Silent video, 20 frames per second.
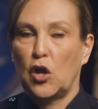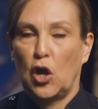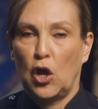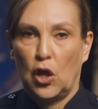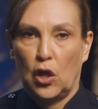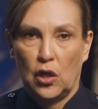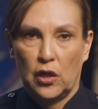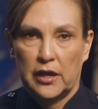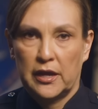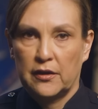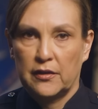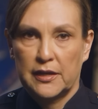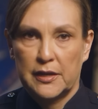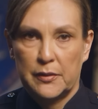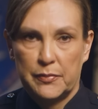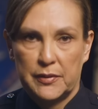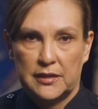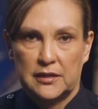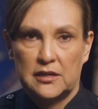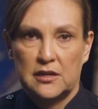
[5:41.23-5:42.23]
all
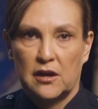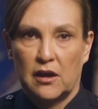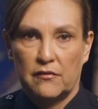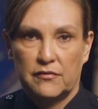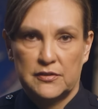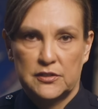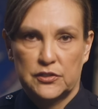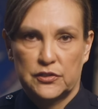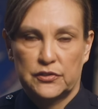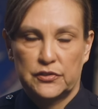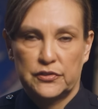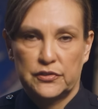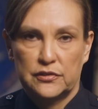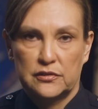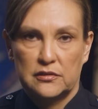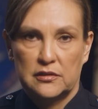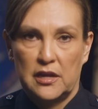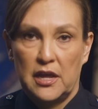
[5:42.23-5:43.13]
LAPD officers.